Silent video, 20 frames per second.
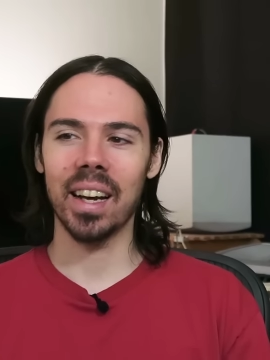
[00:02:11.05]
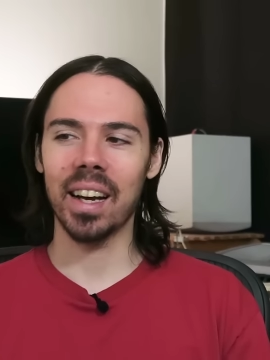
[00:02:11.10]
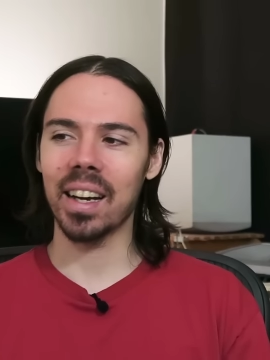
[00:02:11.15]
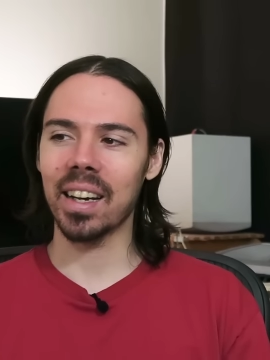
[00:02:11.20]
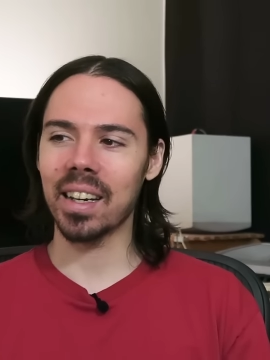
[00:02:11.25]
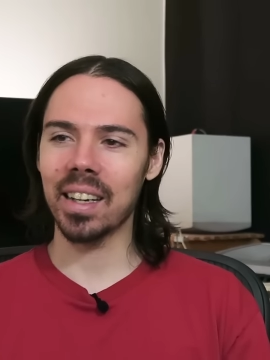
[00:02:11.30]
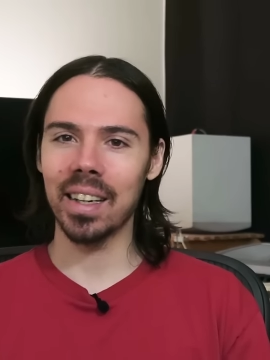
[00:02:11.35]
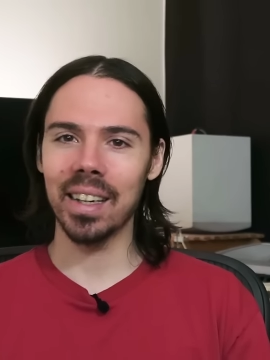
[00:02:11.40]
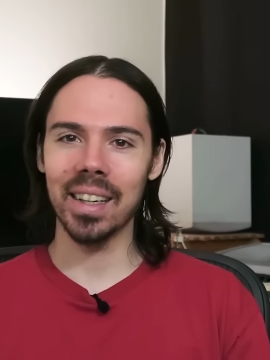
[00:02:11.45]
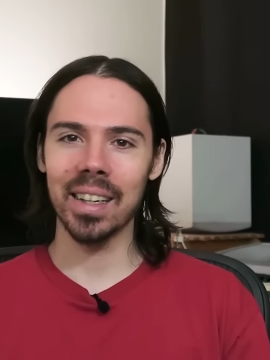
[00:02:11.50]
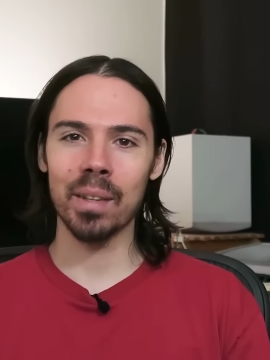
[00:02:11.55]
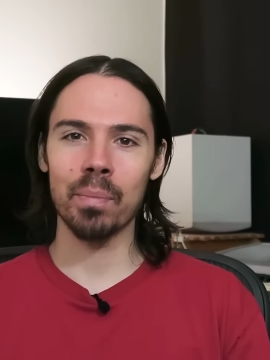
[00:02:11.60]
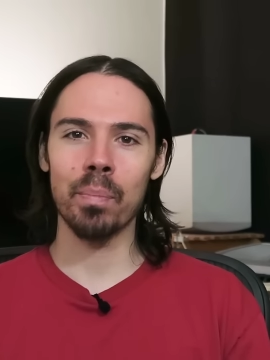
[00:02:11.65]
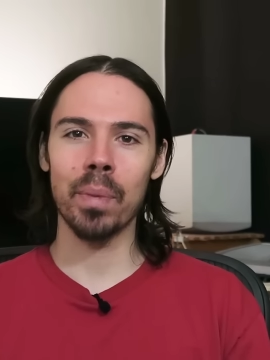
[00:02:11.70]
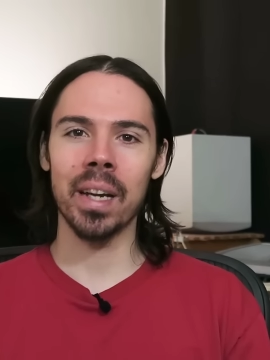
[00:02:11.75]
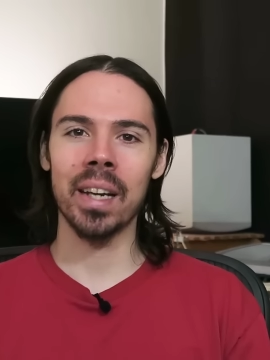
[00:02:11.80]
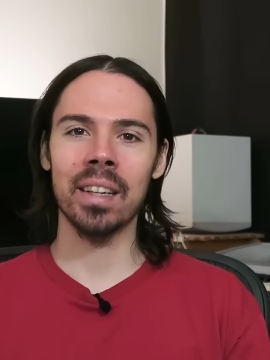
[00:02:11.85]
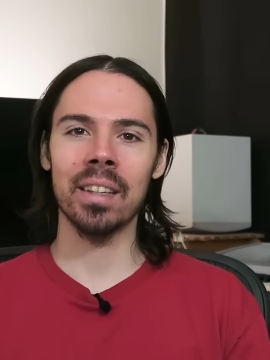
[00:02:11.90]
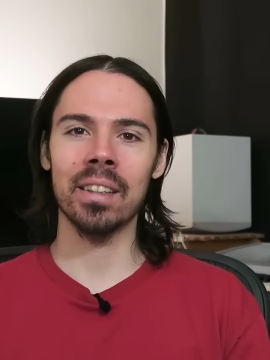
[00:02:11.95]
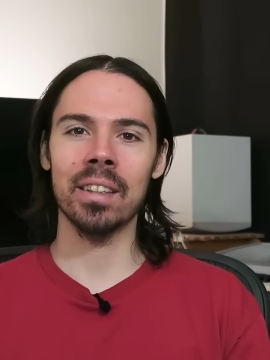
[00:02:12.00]
I
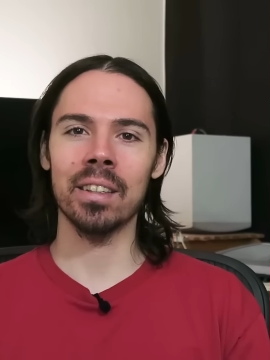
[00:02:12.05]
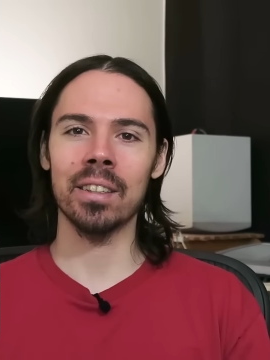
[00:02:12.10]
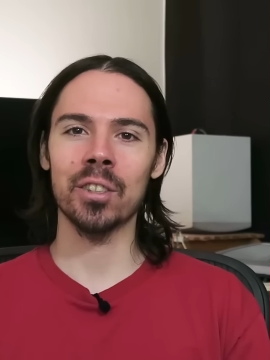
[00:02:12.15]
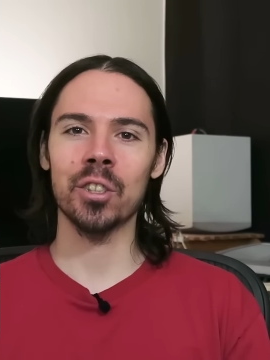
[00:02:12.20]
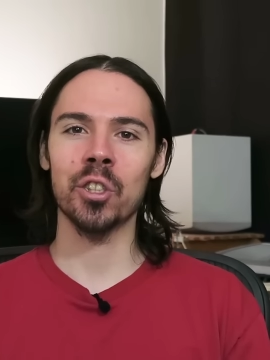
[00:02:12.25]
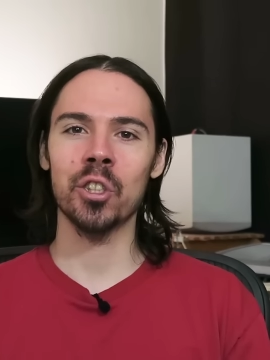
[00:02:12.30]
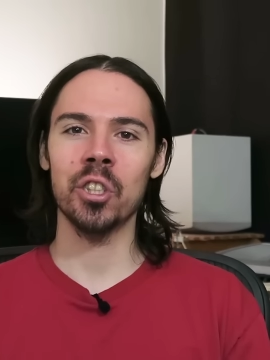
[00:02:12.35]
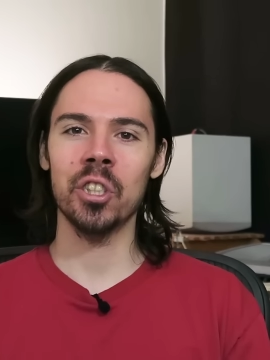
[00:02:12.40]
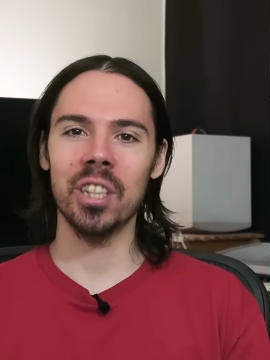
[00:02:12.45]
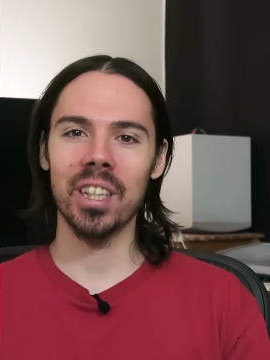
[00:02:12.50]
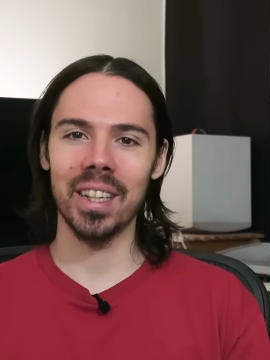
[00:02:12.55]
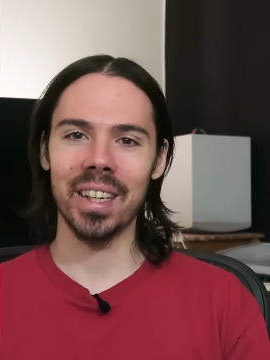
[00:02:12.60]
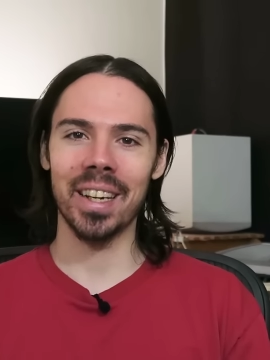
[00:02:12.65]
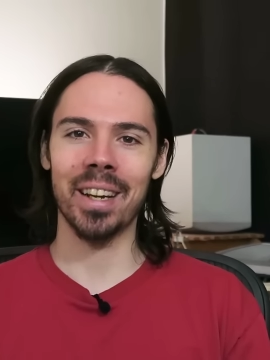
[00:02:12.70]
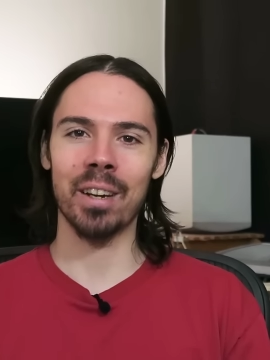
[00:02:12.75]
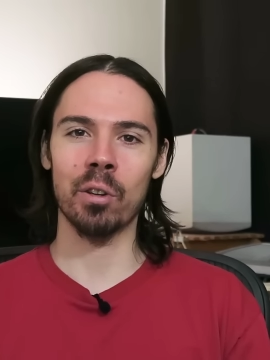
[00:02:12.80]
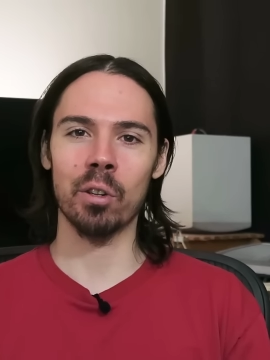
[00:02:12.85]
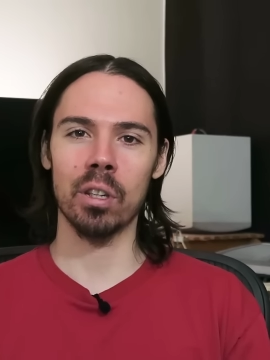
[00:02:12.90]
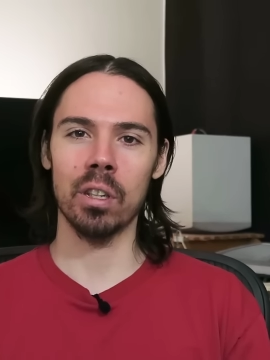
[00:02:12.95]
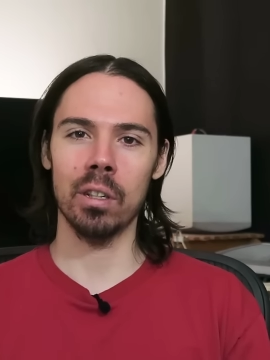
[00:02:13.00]
clickbaited the shit
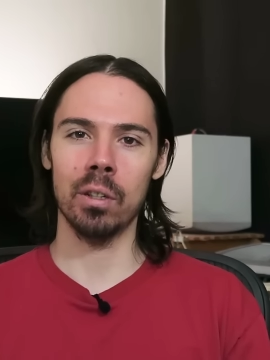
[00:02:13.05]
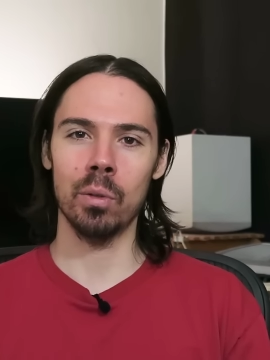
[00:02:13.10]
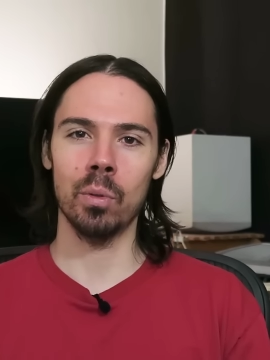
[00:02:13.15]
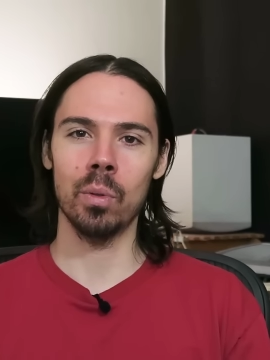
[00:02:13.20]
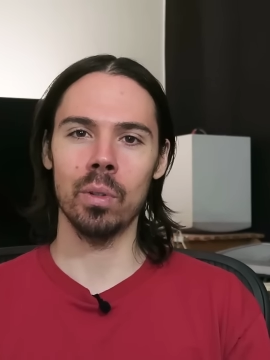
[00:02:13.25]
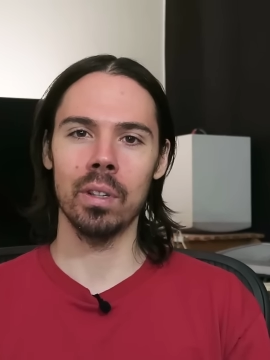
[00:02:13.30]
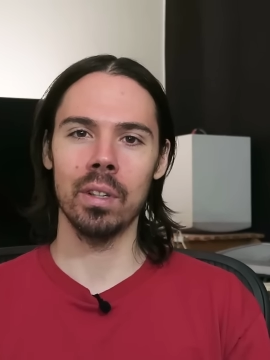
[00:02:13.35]
out of you.